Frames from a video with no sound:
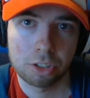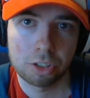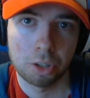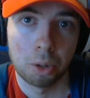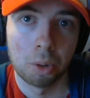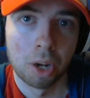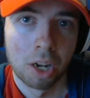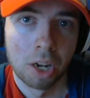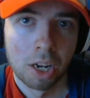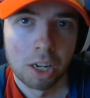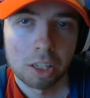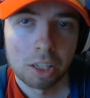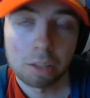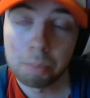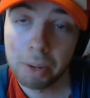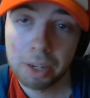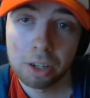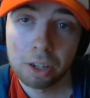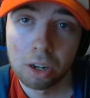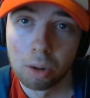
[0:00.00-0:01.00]
So
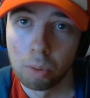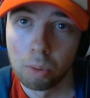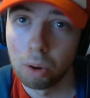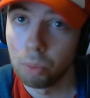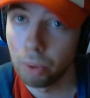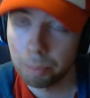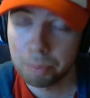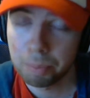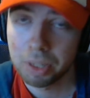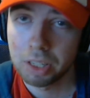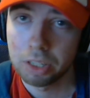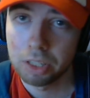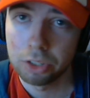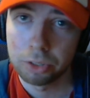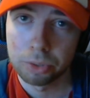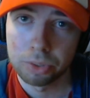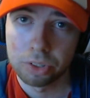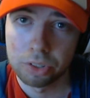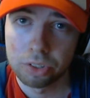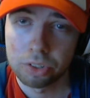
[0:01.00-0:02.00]
depending on what weapon he
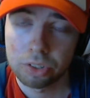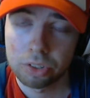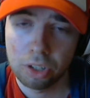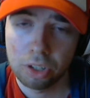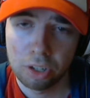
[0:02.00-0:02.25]
uses,